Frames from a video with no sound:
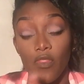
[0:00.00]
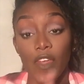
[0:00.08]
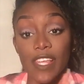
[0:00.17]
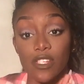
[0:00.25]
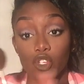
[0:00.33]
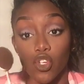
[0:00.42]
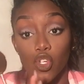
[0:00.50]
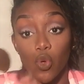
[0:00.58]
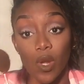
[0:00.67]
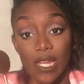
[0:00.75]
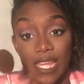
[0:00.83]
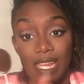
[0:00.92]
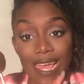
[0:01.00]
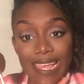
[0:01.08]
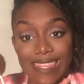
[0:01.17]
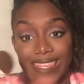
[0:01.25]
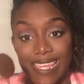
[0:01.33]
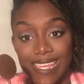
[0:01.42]
that is good quality
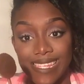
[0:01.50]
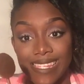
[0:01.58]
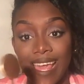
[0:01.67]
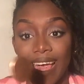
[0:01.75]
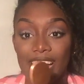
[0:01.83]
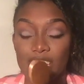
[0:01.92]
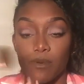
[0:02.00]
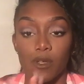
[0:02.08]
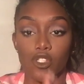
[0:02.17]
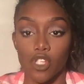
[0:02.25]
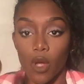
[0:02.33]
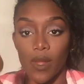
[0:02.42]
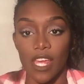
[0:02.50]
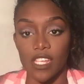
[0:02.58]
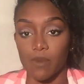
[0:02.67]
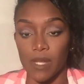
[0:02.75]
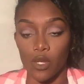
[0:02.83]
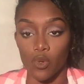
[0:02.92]
like this, as opposed to going out and
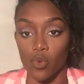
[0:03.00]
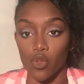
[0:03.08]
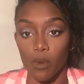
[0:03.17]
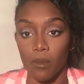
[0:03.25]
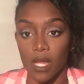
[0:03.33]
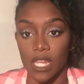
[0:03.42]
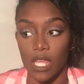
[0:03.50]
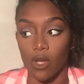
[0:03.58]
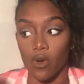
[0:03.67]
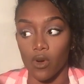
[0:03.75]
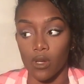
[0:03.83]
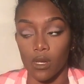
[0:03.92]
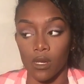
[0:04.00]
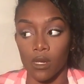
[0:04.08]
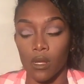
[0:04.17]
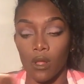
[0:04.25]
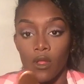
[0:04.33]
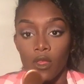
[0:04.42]
spending all your money
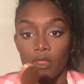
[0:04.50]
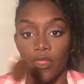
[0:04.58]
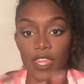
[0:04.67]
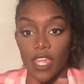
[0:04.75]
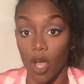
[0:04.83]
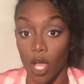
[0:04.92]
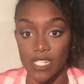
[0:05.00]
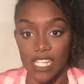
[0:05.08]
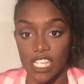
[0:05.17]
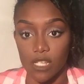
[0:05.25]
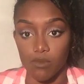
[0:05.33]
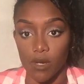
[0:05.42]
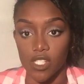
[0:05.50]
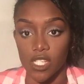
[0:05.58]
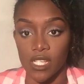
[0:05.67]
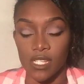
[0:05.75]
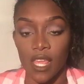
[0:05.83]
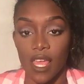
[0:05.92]
on the Artiste
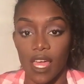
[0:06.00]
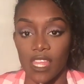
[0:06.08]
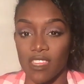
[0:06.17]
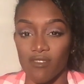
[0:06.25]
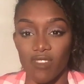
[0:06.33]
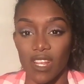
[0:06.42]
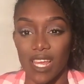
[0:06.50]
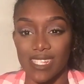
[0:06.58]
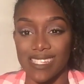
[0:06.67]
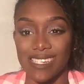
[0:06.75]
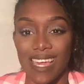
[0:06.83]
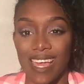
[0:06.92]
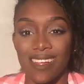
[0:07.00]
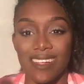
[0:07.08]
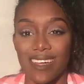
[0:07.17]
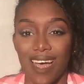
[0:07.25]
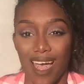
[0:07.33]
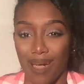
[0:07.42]
brushes and then realizing that
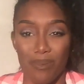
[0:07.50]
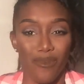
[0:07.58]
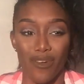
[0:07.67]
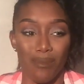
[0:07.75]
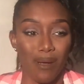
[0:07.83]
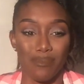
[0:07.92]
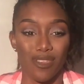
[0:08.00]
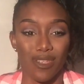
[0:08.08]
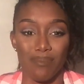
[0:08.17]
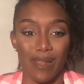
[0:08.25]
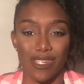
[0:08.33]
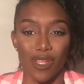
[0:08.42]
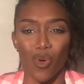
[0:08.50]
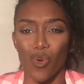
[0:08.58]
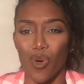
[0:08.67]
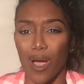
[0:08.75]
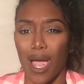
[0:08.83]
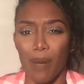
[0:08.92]
I prefer my beauty blender
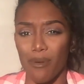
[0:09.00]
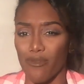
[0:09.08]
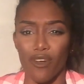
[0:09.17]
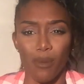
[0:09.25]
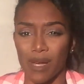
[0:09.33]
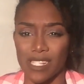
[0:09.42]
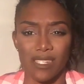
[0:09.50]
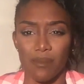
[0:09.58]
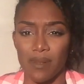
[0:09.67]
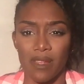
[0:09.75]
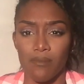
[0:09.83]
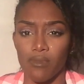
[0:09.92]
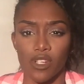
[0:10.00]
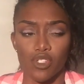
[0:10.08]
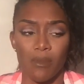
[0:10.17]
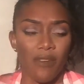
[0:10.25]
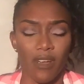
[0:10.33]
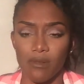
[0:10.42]
or I prefer my stippling brush
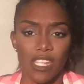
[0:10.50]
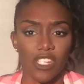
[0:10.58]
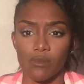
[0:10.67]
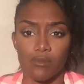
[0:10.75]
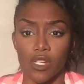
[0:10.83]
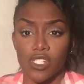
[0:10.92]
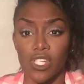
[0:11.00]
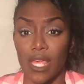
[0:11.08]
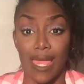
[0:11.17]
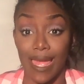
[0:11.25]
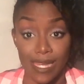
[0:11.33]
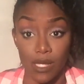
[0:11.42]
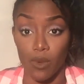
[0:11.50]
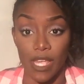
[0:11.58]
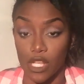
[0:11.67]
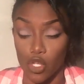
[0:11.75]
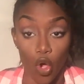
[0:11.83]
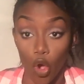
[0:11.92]
or my foundation brush
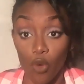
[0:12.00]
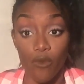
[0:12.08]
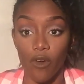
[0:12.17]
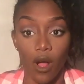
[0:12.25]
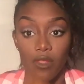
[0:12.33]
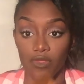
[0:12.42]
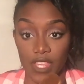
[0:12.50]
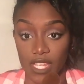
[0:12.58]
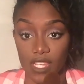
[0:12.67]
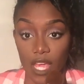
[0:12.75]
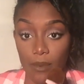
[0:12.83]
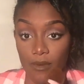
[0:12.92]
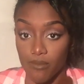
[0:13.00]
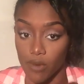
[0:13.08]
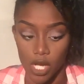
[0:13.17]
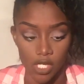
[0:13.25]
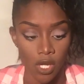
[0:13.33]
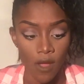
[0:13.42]
anyways over this type of
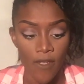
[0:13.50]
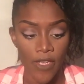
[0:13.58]
brush.